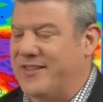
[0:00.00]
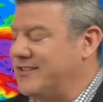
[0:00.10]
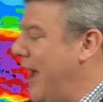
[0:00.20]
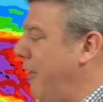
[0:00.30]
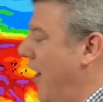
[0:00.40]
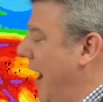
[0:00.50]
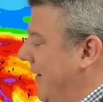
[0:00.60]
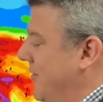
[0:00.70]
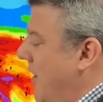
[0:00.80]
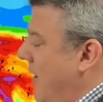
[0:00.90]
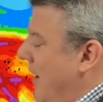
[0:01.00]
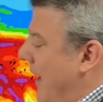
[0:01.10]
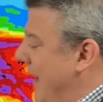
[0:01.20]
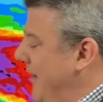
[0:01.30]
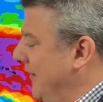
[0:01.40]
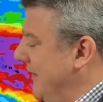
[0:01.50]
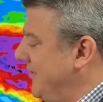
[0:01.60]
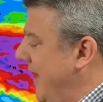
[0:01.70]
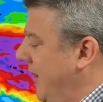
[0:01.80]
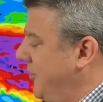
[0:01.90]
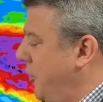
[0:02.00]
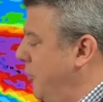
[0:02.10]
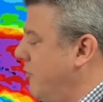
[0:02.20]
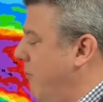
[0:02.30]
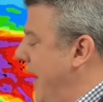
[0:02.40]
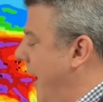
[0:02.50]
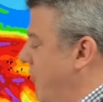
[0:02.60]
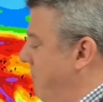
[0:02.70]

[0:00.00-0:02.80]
the South Island, easily seeing 200-300